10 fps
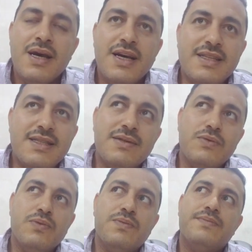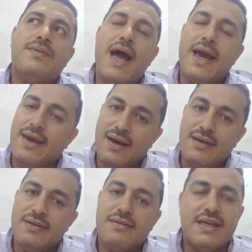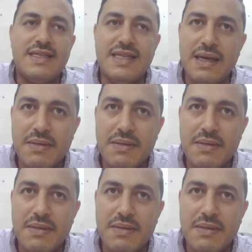it's again the same